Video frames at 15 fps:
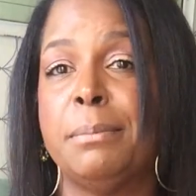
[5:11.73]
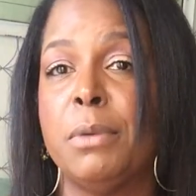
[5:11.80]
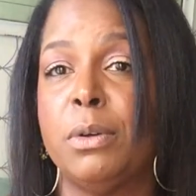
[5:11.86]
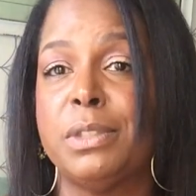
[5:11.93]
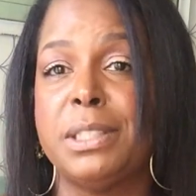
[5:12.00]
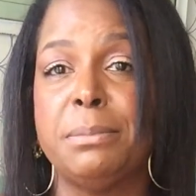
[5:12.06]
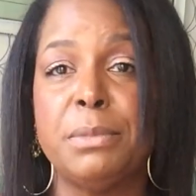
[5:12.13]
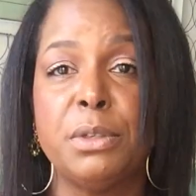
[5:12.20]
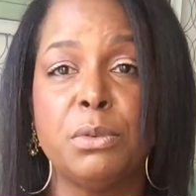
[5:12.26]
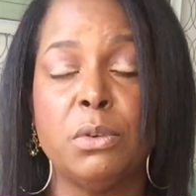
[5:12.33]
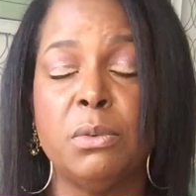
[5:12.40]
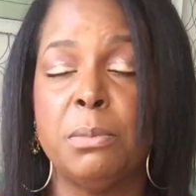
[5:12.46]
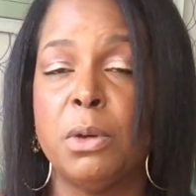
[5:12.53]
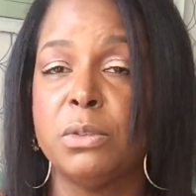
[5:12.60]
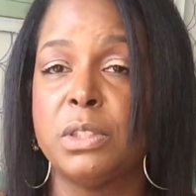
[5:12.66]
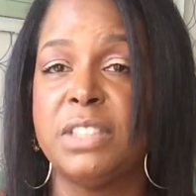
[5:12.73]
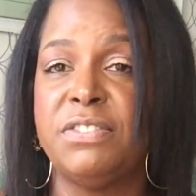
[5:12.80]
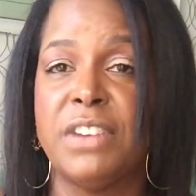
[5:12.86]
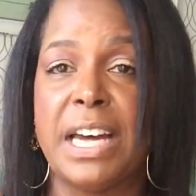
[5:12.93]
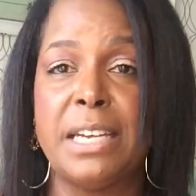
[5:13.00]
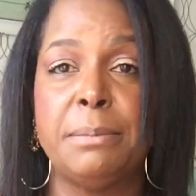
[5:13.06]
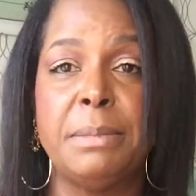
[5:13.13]
a multi-mineral
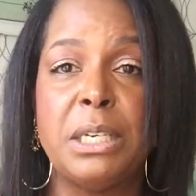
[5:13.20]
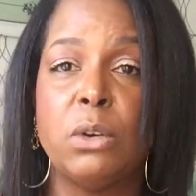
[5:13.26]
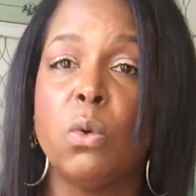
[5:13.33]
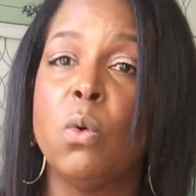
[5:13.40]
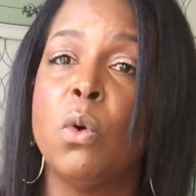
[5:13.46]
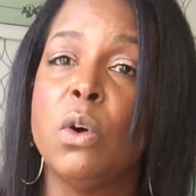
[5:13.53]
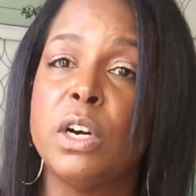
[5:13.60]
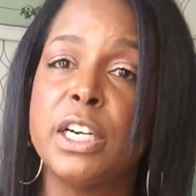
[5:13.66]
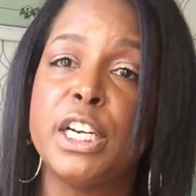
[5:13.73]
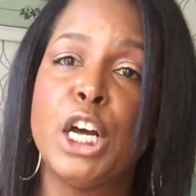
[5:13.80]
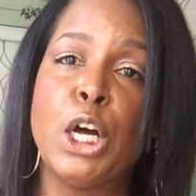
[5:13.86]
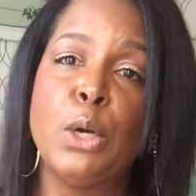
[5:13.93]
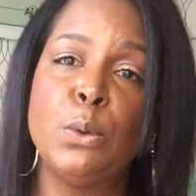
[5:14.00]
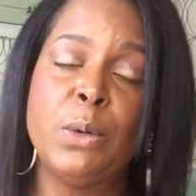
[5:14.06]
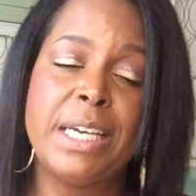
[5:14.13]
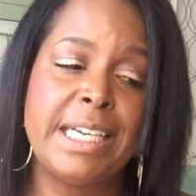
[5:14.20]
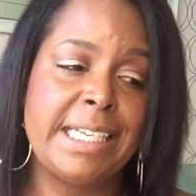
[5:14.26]
multivitamin or go